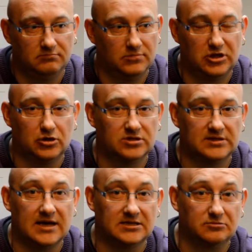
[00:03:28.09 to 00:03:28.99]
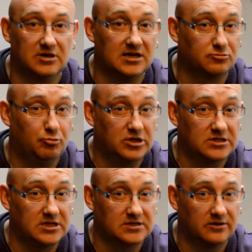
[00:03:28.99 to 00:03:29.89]
because that's
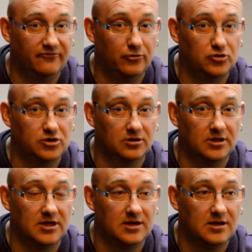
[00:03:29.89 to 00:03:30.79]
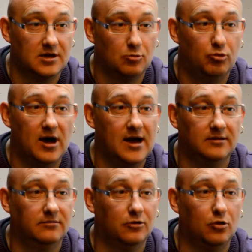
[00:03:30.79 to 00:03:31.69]
business, unfortunately, but I
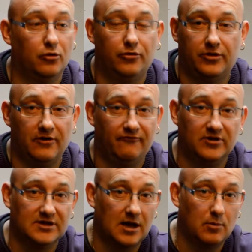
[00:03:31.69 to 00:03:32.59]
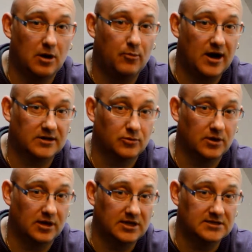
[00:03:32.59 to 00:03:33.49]
loathed every time I packed one
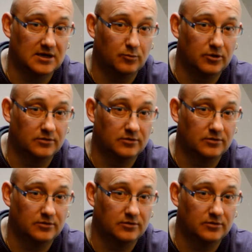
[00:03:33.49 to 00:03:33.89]
of these up.